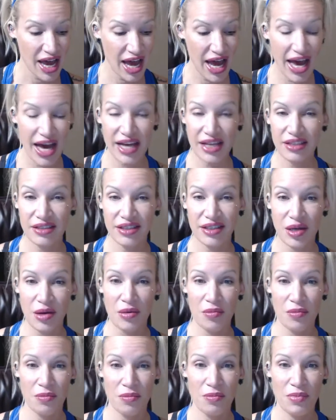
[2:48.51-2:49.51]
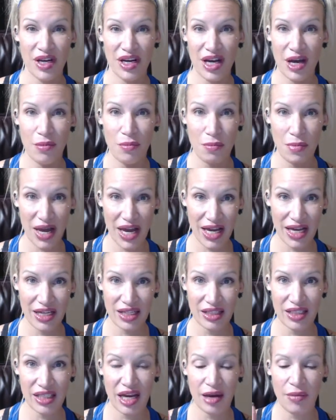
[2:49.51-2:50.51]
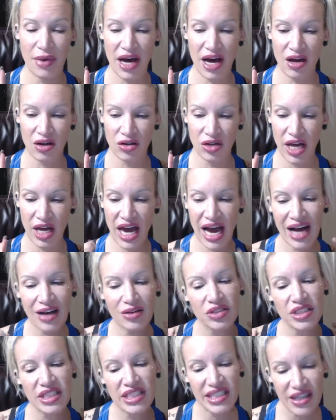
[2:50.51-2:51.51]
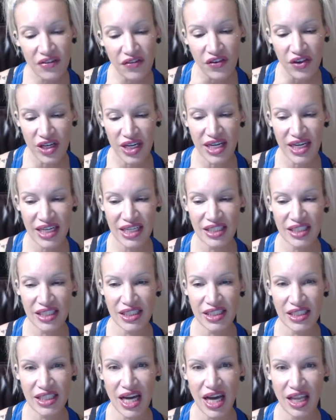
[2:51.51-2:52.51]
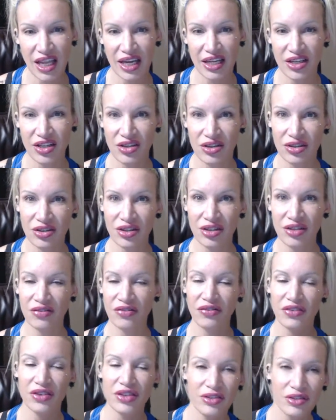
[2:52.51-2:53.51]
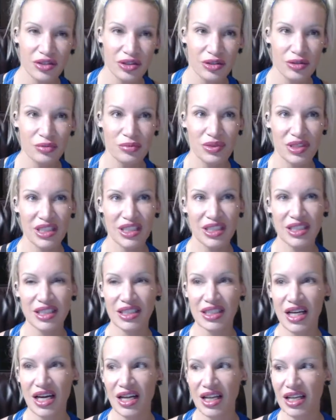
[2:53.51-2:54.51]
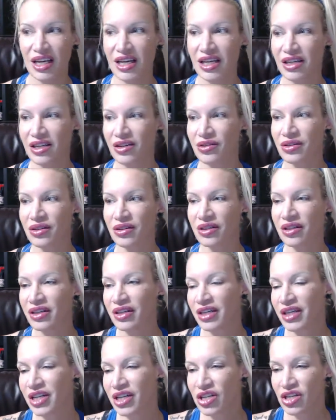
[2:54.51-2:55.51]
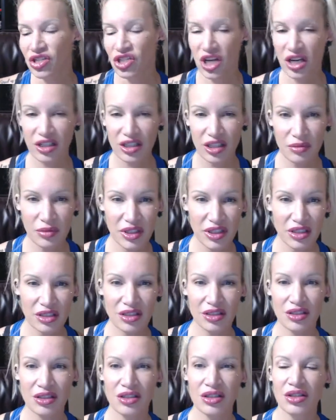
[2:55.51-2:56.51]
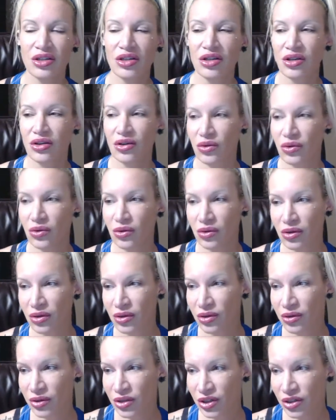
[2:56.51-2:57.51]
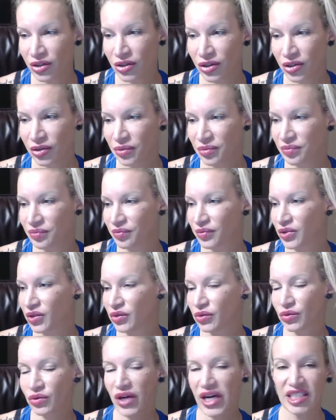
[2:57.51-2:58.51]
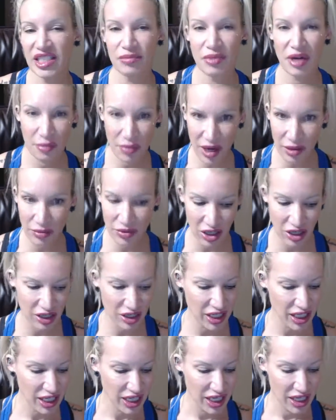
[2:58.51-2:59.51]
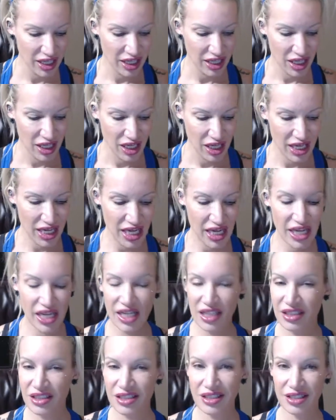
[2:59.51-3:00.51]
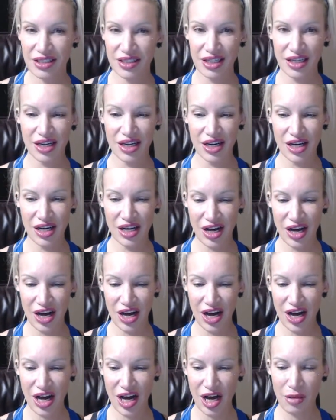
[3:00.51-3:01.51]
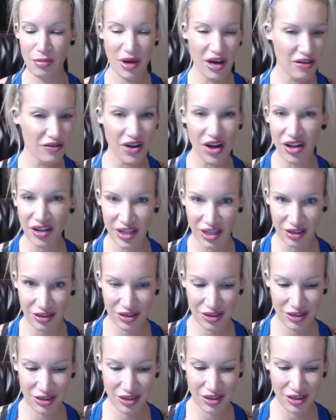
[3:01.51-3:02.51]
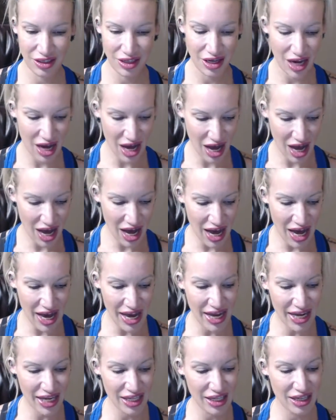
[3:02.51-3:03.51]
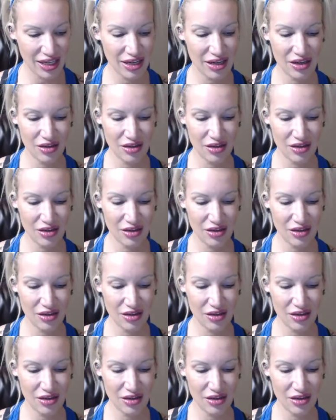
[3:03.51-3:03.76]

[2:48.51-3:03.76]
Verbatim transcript: has been amazed about how different it is. It's not like your Fruit Loops and it's not like your chocolate milk or your raspberry Pop Tart, it's above all else. I,